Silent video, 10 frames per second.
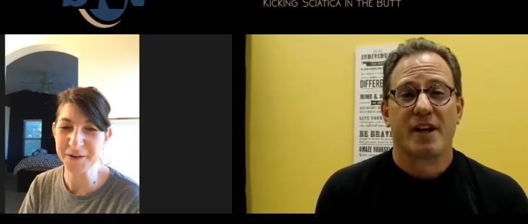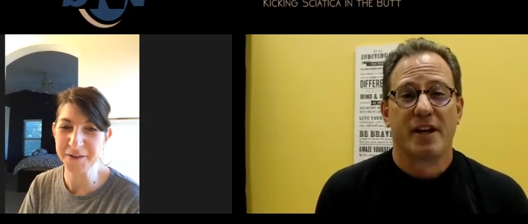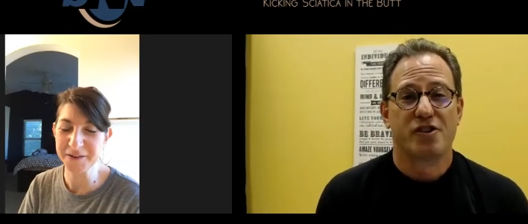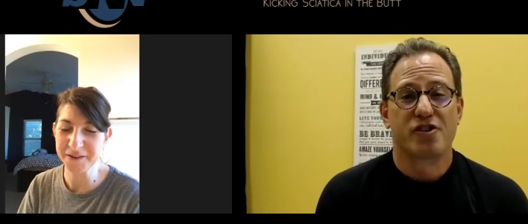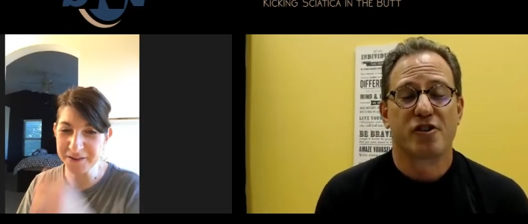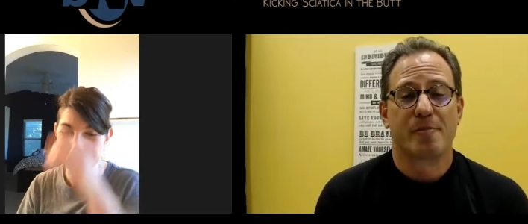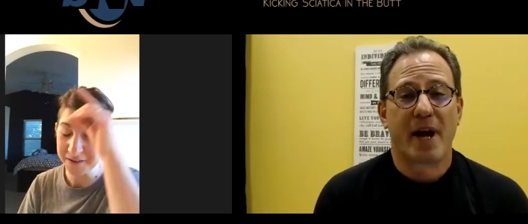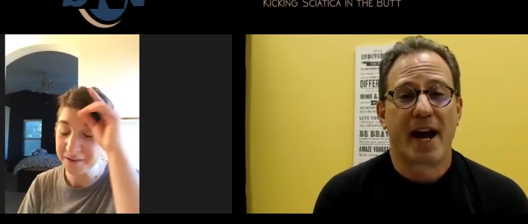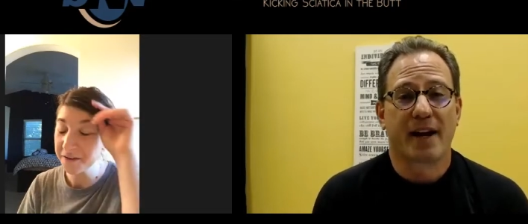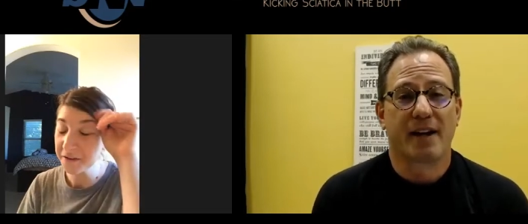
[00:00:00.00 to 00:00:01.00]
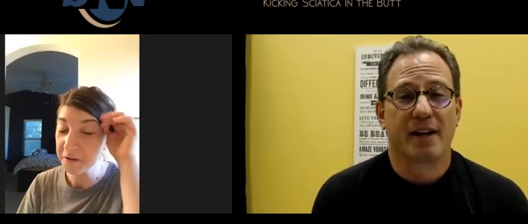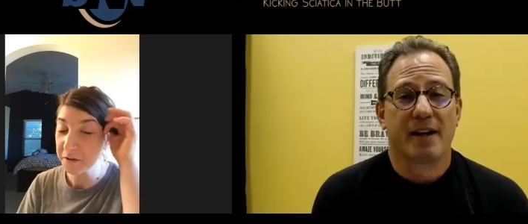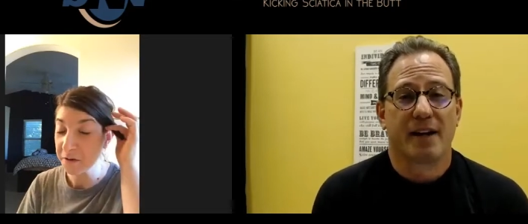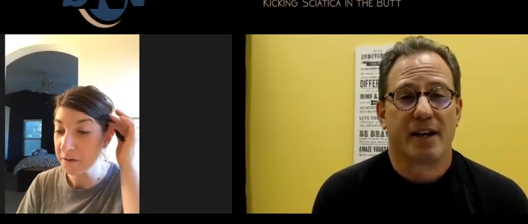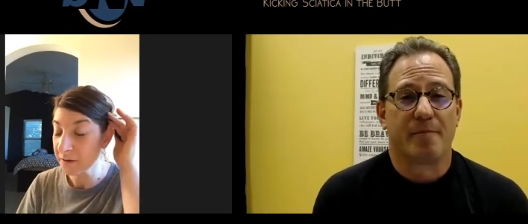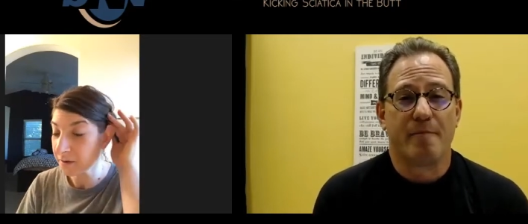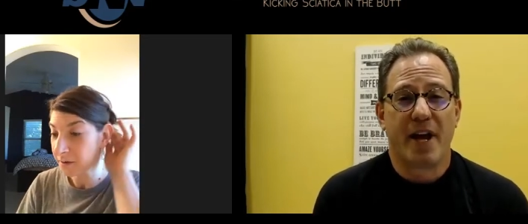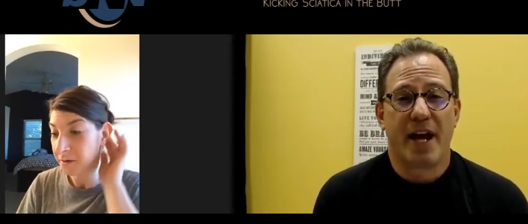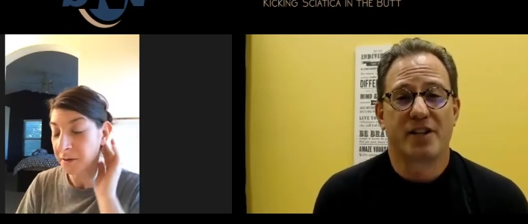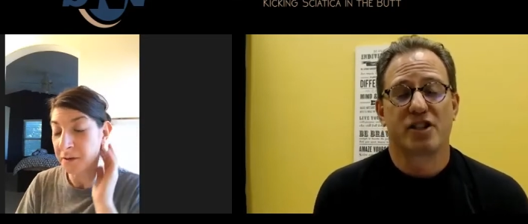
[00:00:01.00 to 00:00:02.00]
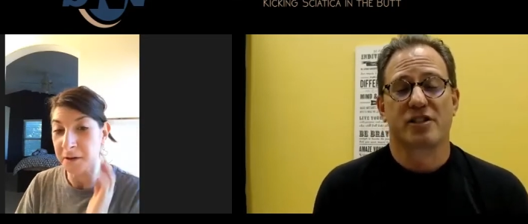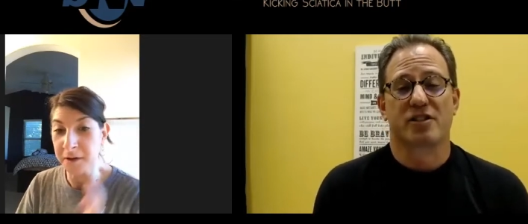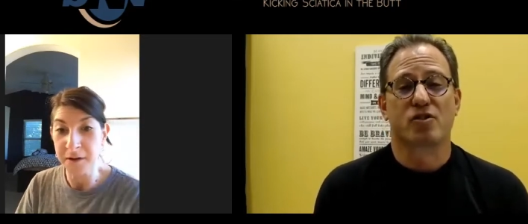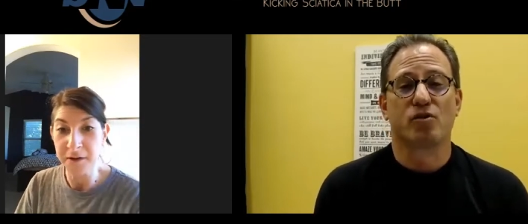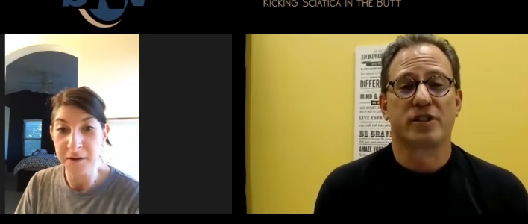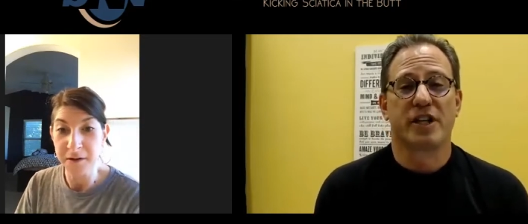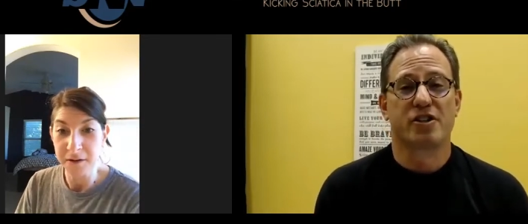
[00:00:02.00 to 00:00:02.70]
Speaker 1: injured her back in May. She's a school teacher.